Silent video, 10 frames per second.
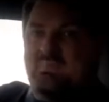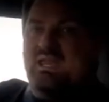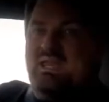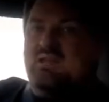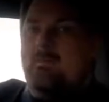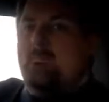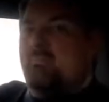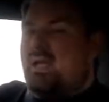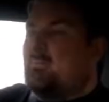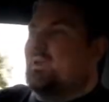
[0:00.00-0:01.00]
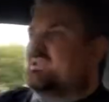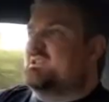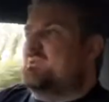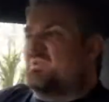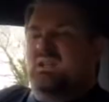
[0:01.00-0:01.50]
me that makes
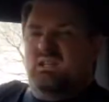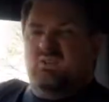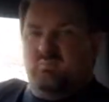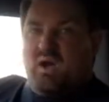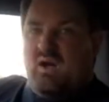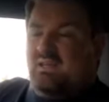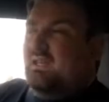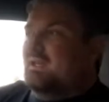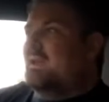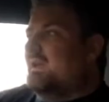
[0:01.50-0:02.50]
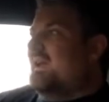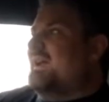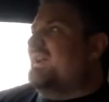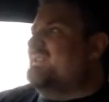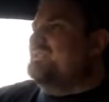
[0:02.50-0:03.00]
them a really good buy
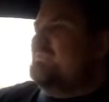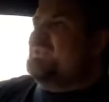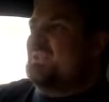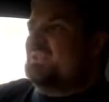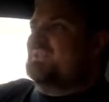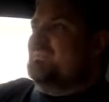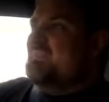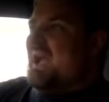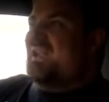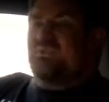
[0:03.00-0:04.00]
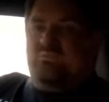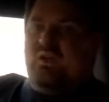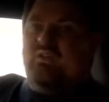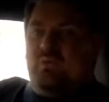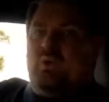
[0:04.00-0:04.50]
and just adds
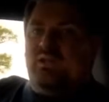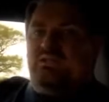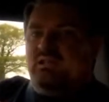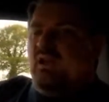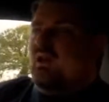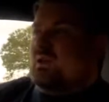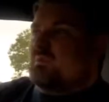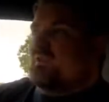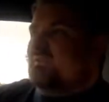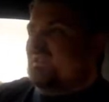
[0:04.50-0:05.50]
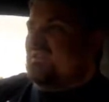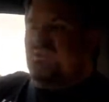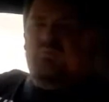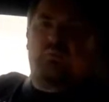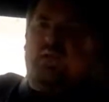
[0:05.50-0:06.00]
further weight to the argument that you
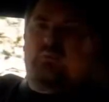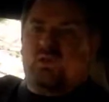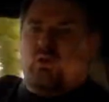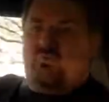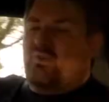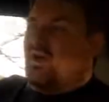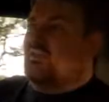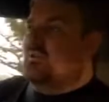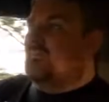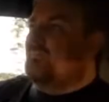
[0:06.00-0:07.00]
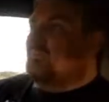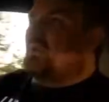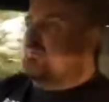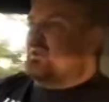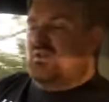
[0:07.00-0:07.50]
could probably have a lot of
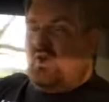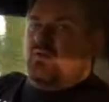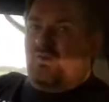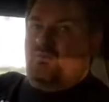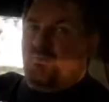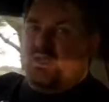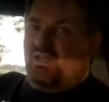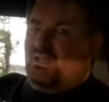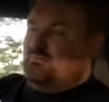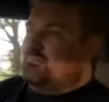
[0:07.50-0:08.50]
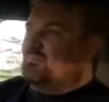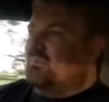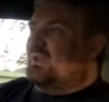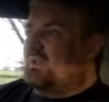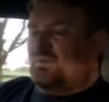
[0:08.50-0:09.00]
fun for not a lot of money
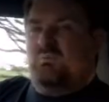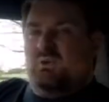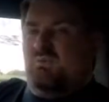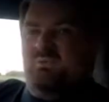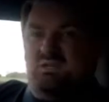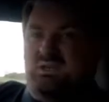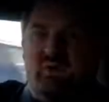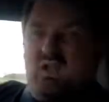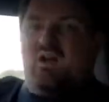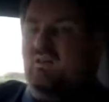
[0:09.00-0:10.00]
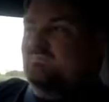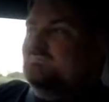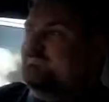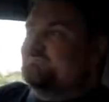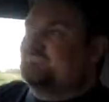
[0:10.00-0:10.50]
if you move to a newer car.
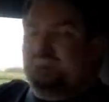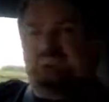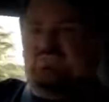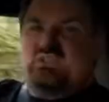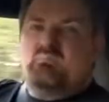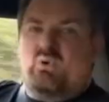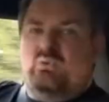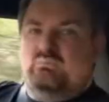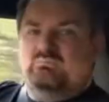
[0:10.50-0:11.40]
Simple.